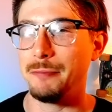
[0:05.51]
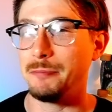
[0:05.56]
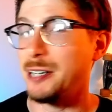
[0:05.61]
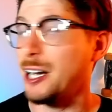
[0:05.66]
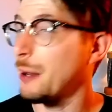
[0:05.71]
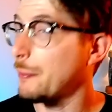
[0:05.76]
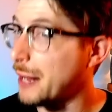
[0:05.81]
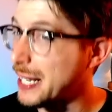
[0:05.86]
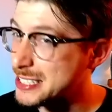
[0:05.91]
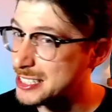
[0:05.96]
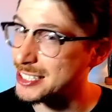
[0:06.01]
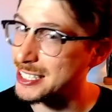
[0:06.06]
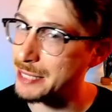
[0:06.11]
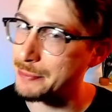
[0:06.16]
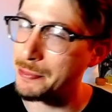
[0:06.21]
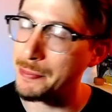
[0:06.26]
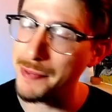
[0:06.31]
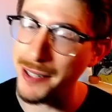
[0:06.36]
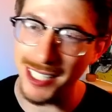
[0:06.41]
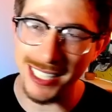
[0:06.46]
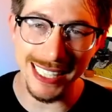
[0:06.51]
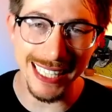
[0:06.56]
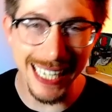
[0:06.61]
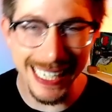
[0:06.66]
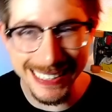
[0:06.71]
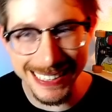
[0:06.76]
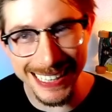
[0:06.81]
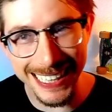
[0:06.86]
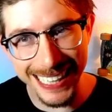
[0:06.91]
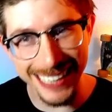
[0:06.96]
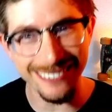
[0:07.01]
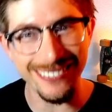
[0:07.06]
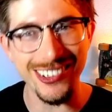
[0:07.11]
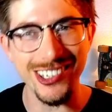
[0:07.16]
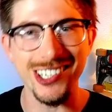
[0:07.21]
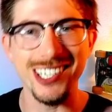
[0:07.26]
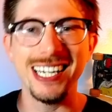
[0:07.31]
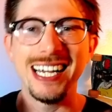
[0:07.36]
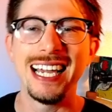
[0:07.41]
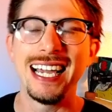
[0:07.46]
Not Master League Premier Classic
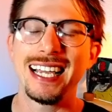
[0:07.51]
anymore.